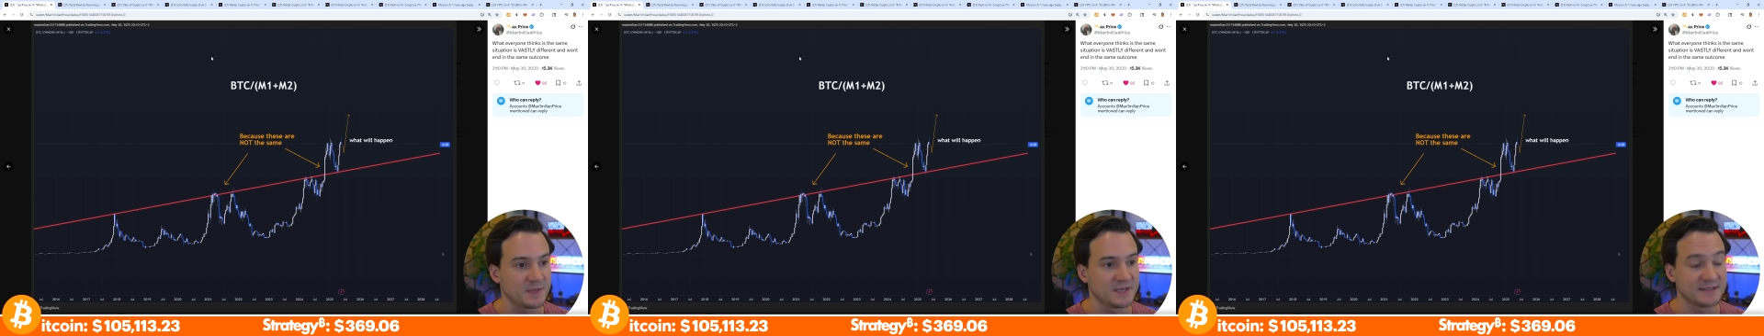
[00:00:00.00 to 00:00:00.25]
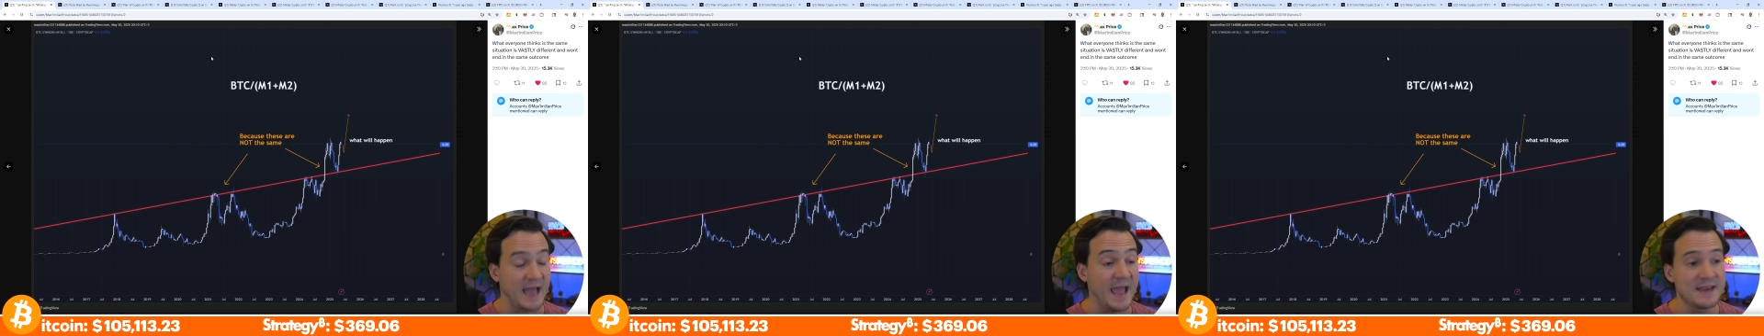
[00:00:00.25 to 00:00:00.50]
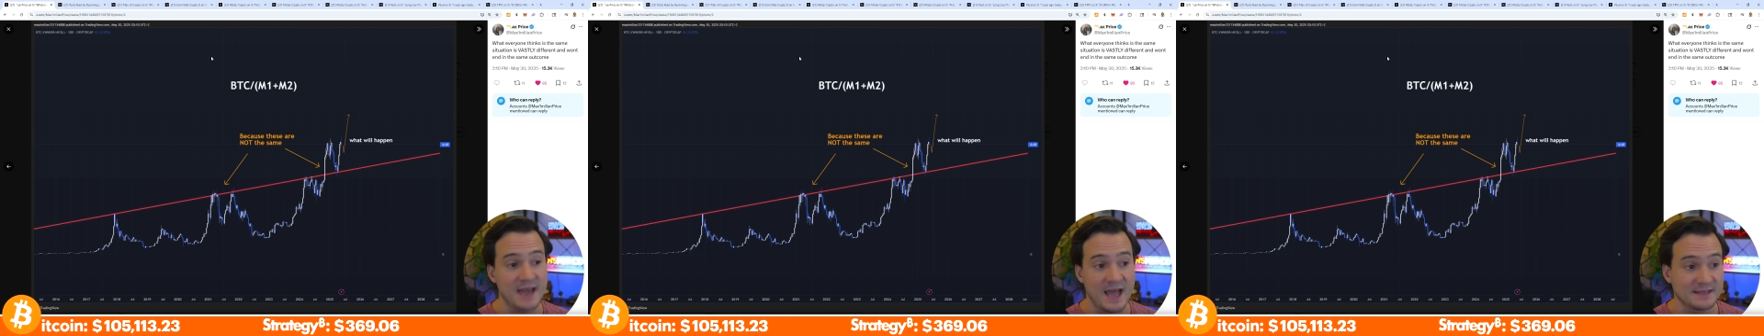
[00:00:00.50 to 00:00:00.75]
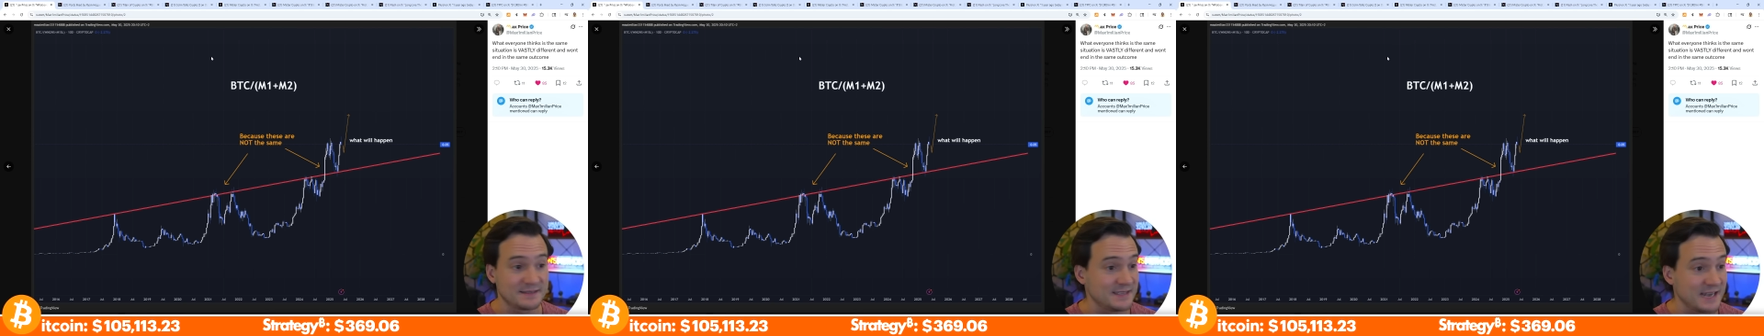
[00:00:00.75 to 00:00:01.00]
because I had
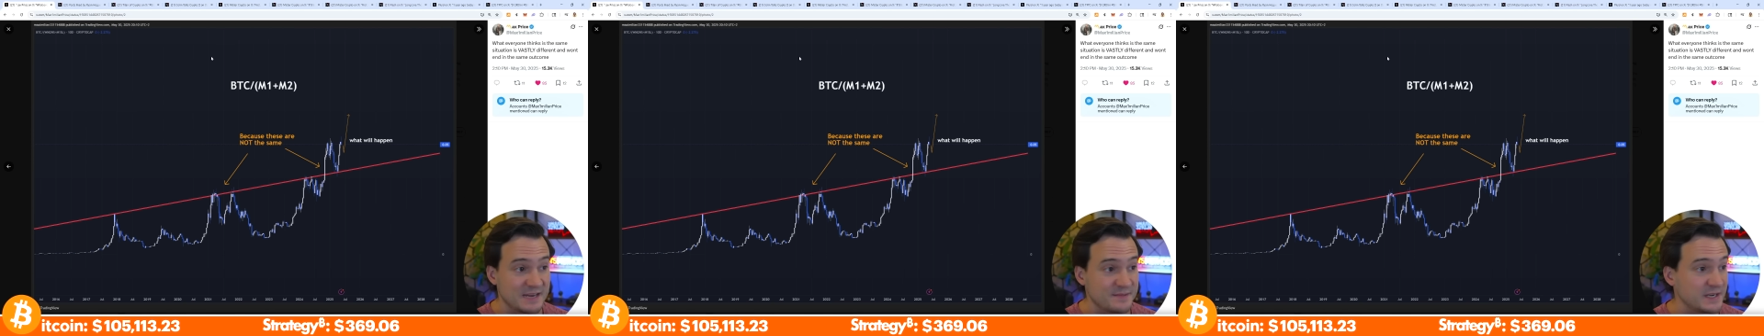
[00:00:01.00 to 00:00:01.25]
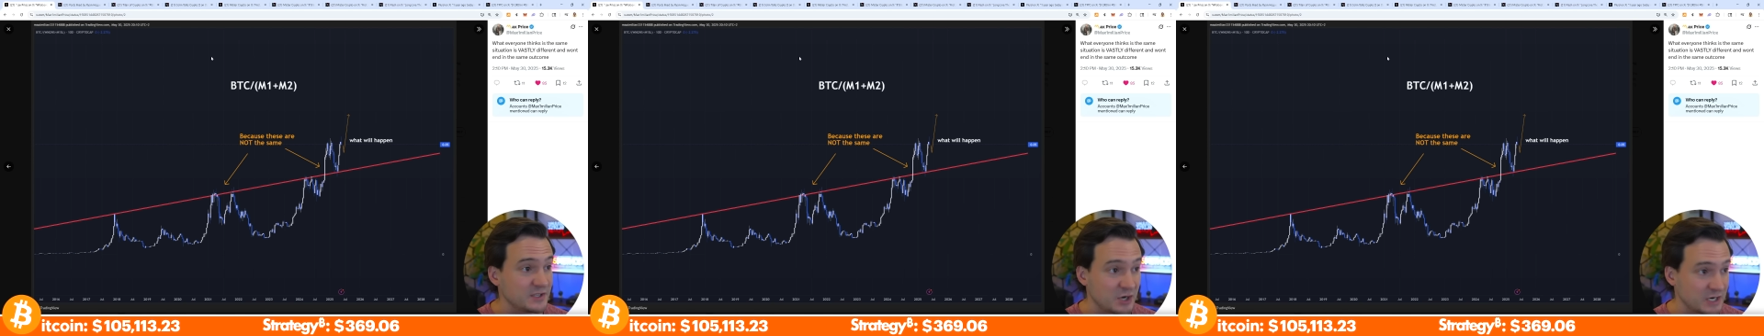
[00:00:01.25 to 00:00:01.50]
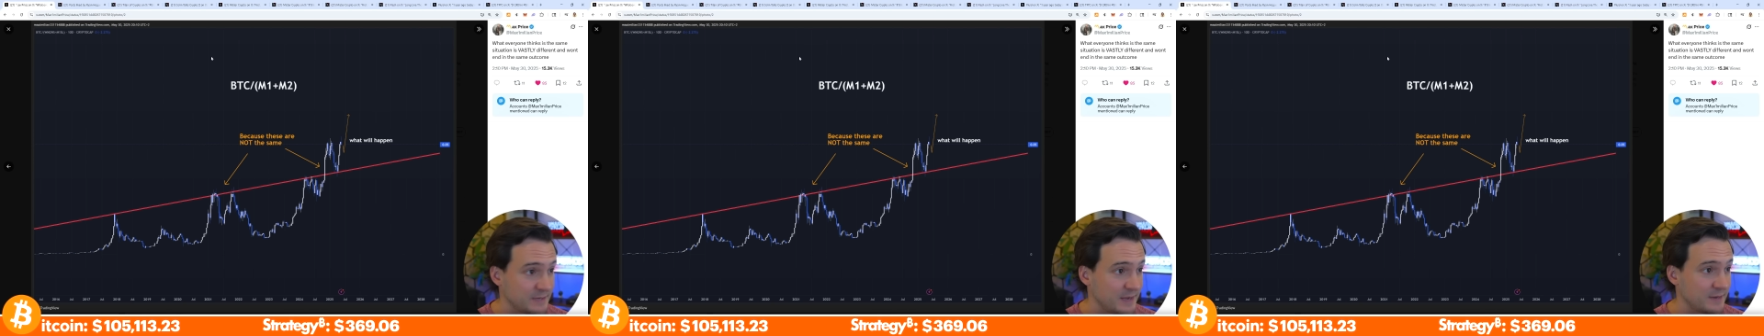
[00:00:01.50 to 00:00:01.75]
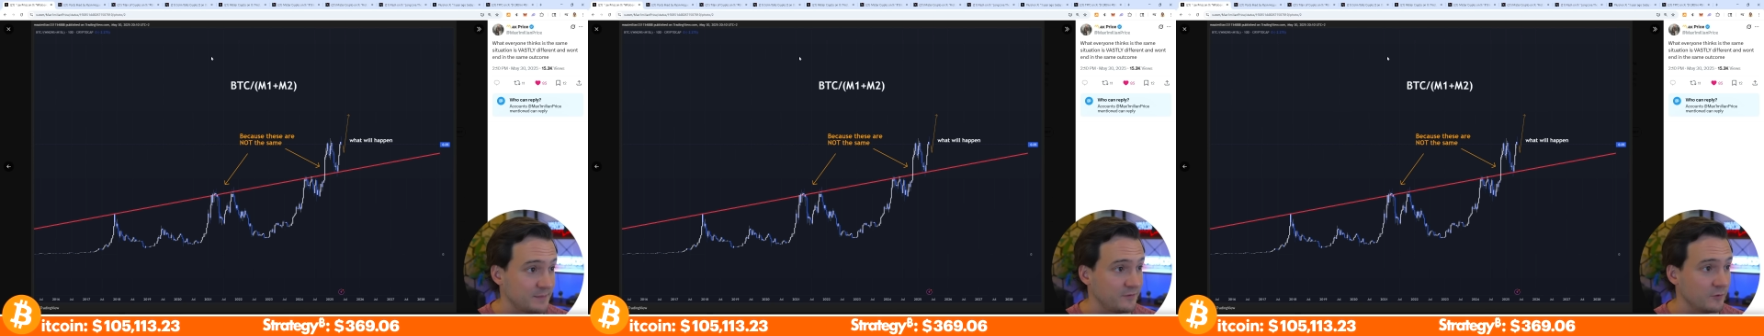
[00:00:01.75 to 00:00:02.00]
not seen anybody talking
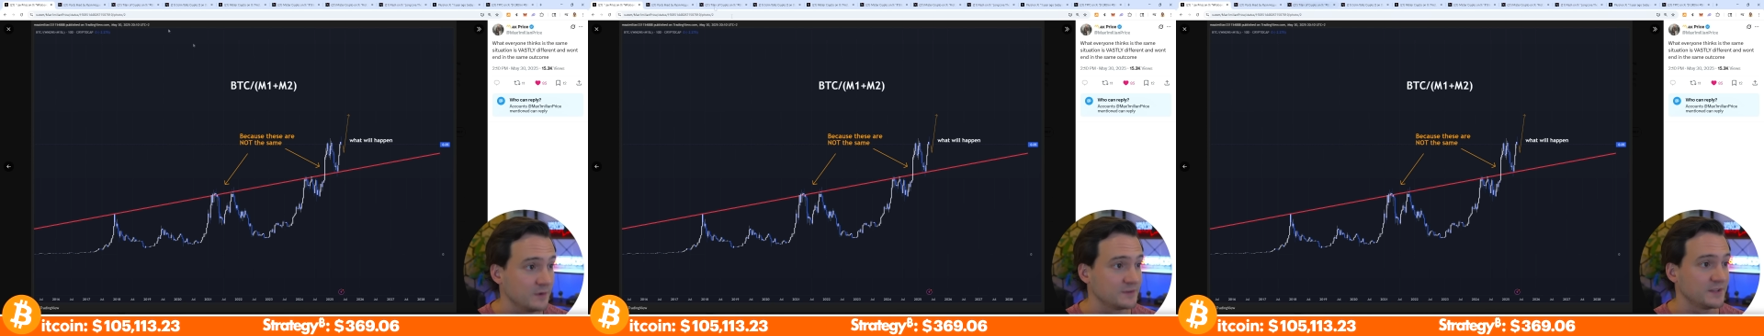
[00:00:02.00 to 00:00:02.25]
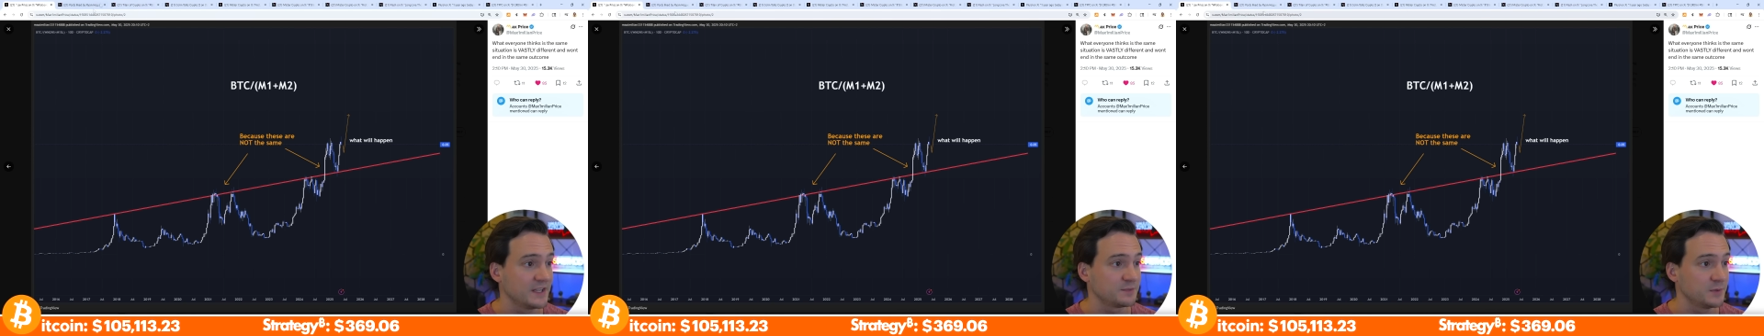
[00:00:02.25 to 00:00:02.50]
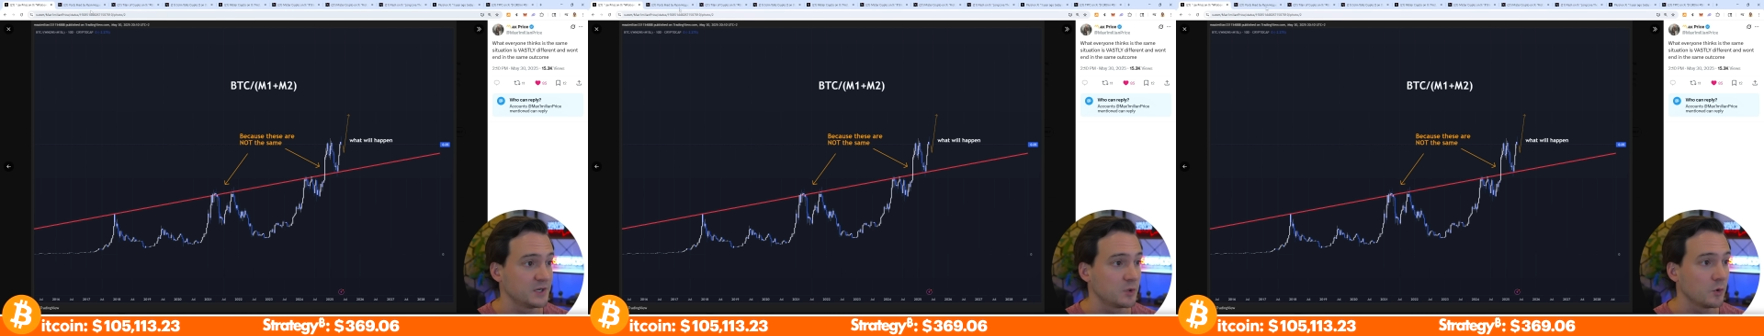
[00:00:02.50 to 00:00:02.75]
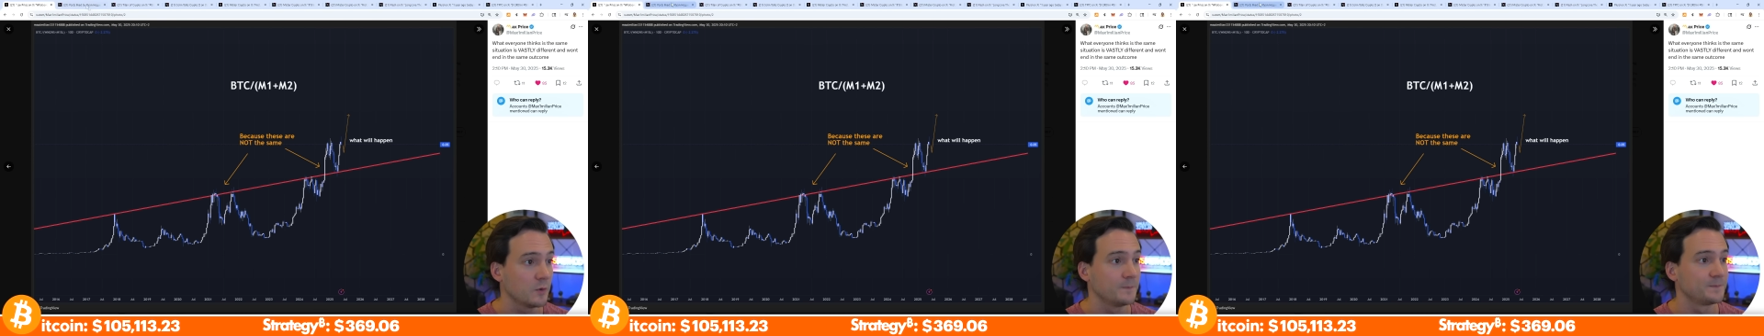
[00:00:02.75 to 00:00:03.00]
about it before, so that's pretty cool.